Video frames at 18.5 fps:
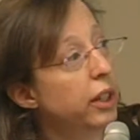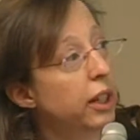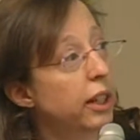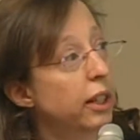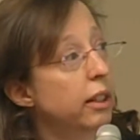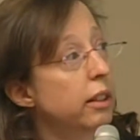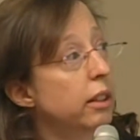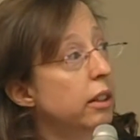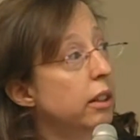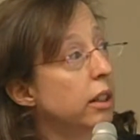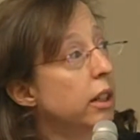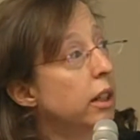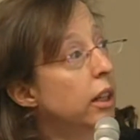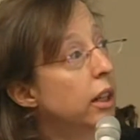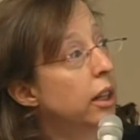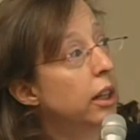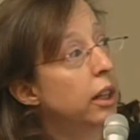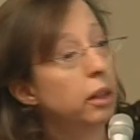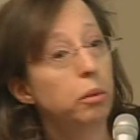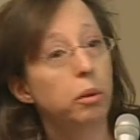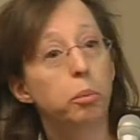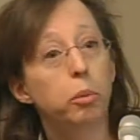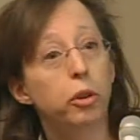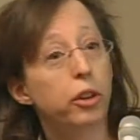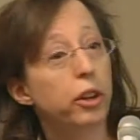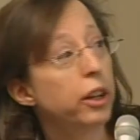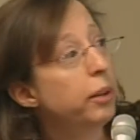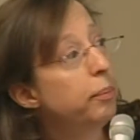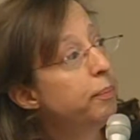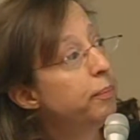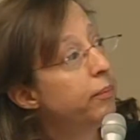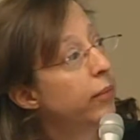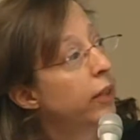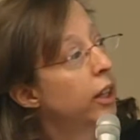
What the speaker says: the end. One more time.